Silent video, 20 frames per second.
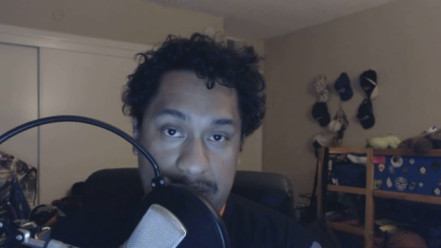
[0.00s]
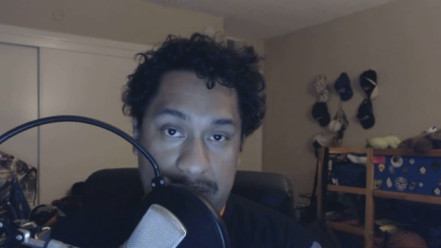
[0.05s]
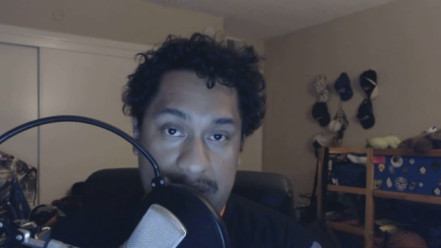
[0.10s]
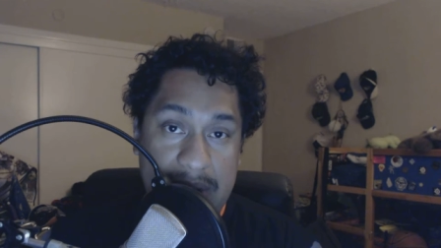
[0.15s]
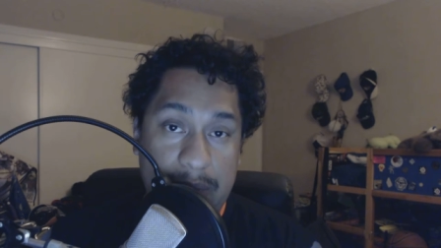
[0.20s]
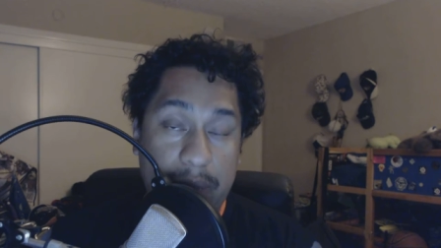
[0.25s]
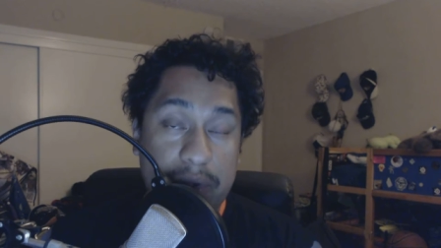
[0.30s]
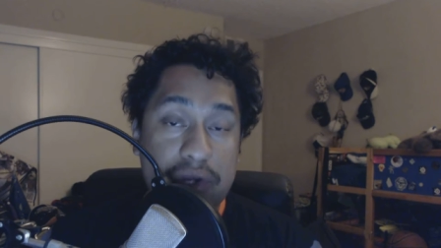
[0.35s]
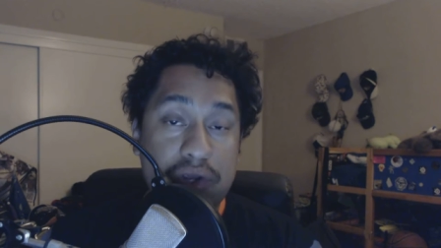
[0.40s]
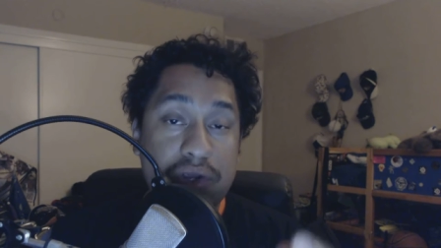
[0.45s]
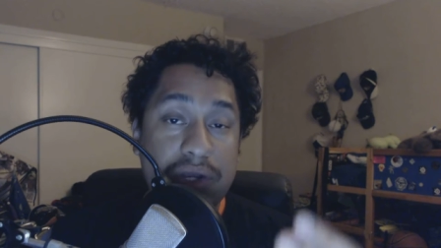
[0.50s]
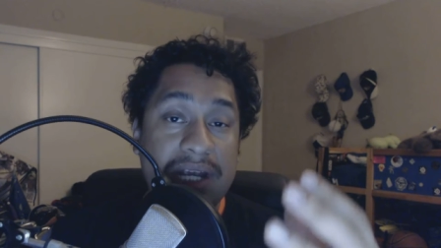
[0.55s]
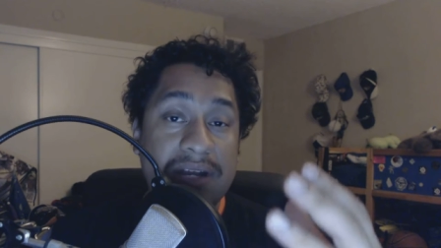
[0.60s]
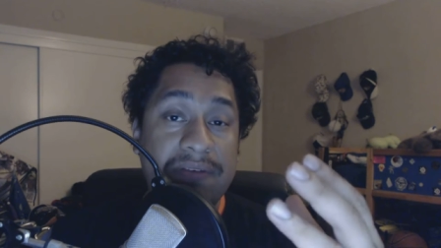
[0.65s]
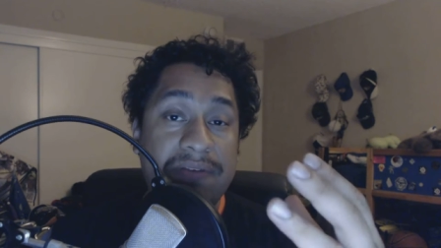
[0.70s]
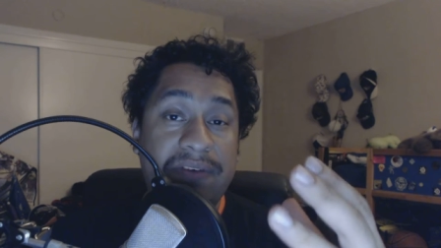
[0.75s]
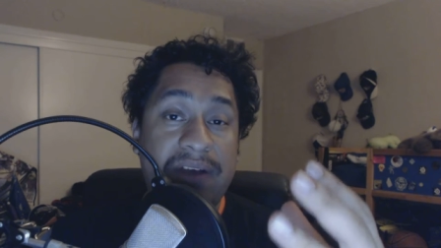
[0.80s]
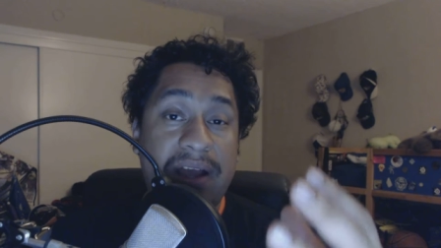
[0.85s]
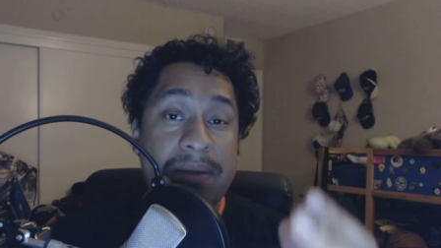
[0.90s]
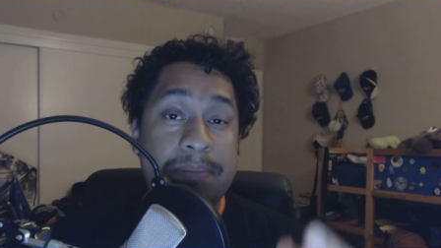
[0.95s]
right, where you
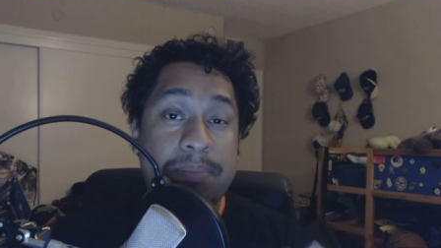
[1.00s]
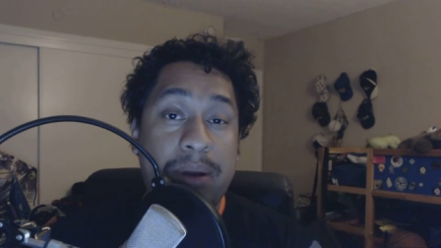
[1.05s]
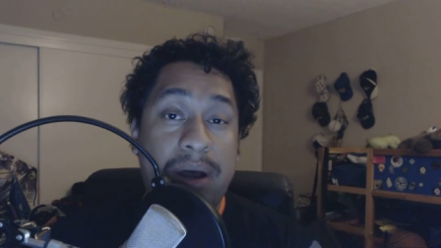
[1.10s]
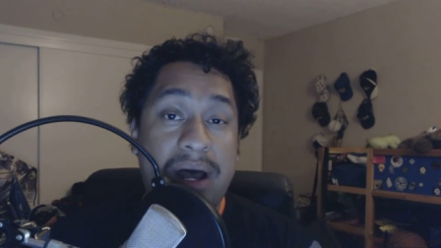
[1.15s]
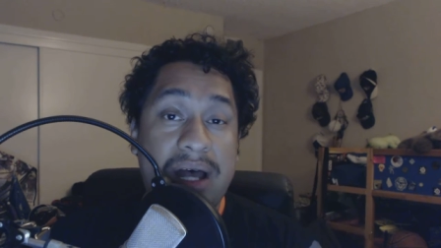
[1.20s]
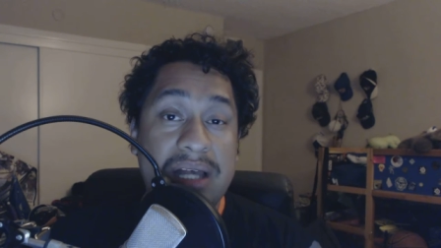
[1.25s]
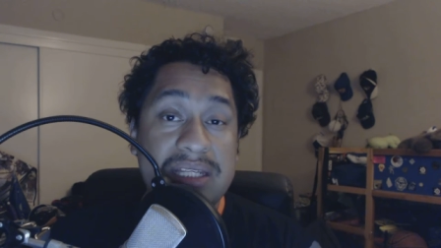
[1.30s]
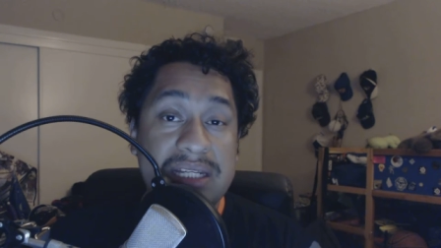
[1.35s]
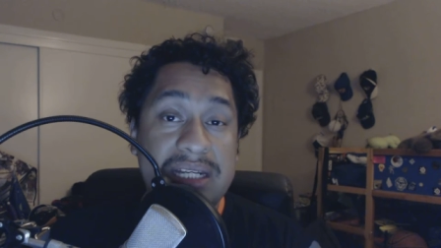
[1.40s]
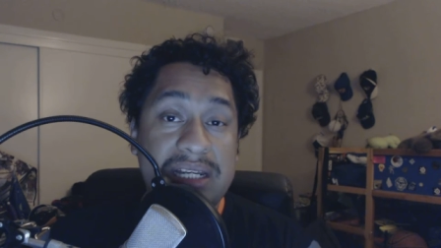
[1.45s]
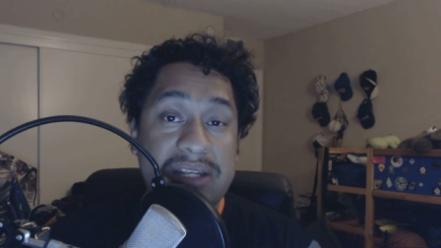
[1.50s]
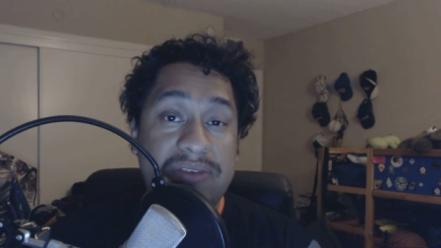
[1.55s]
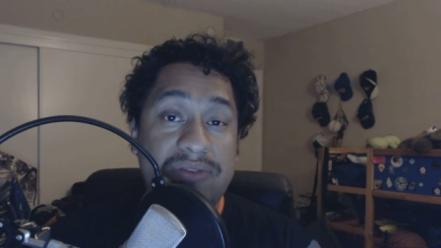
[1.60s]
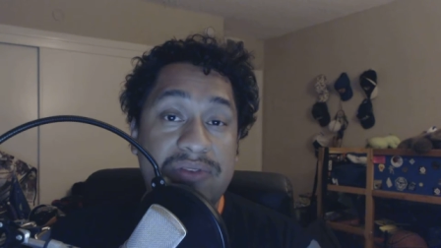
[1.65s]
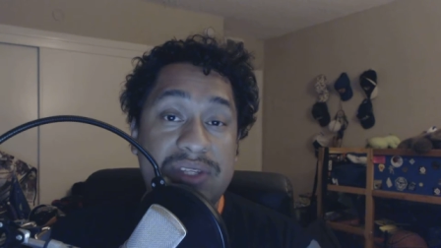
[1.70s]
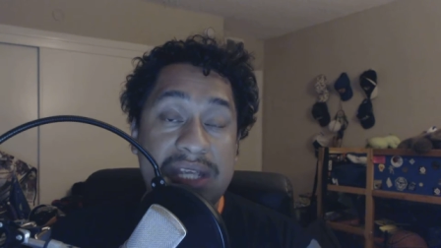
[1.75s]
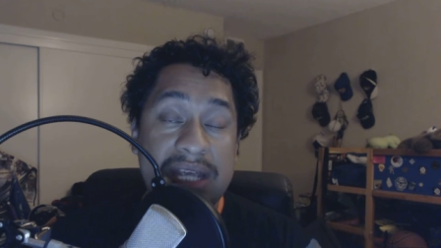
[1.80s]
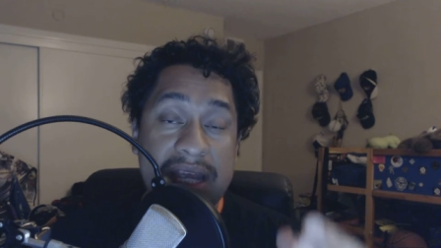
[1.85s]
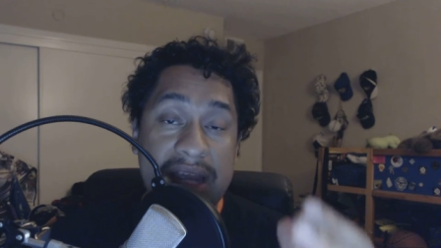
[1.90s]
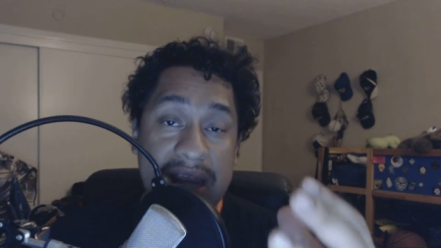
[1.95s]
can find
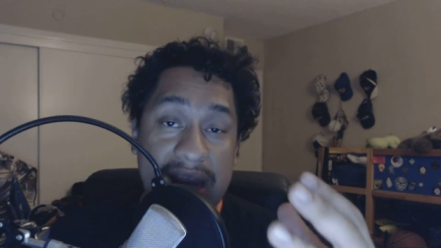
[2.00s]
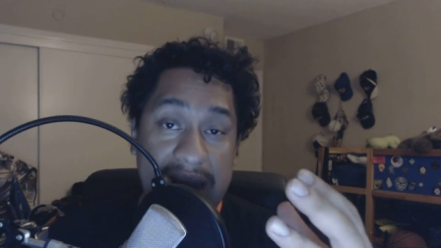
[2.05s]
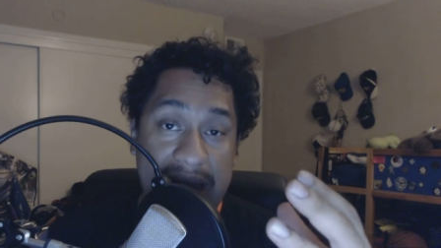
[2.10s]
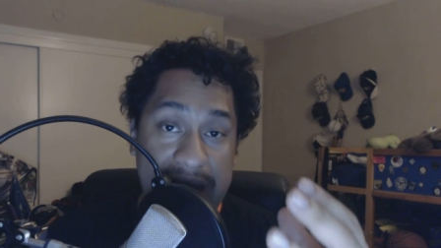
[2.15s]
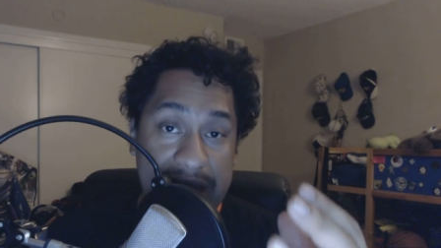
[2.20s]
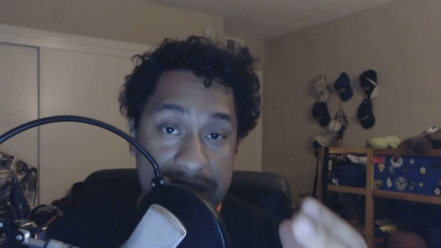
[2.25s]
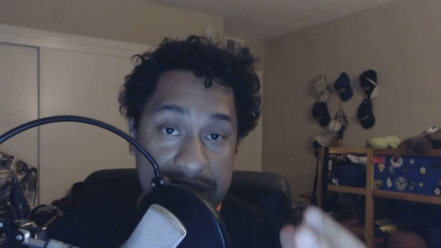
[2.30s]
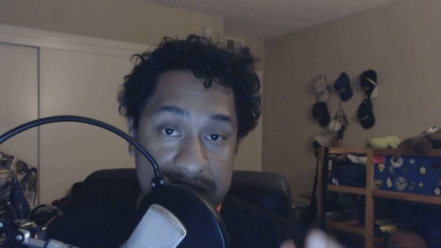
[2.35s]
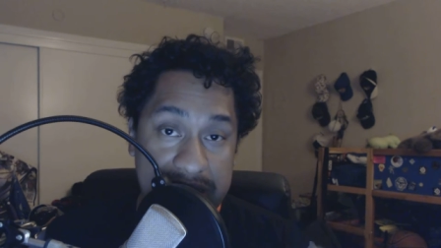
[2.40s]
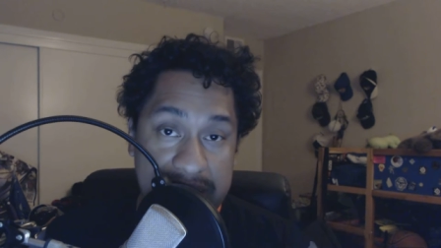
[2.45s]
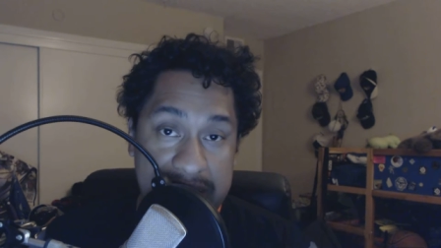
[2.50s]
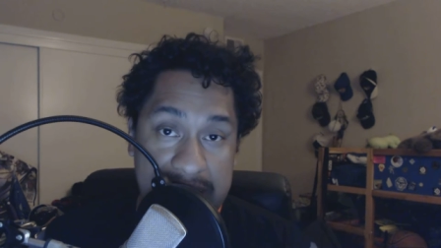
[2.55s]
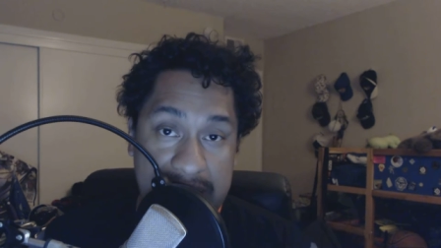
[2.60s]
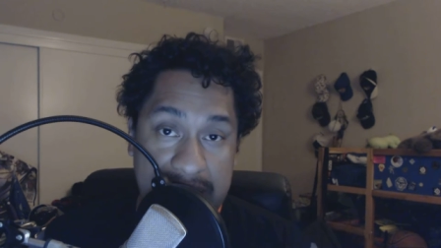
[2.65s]
positives and the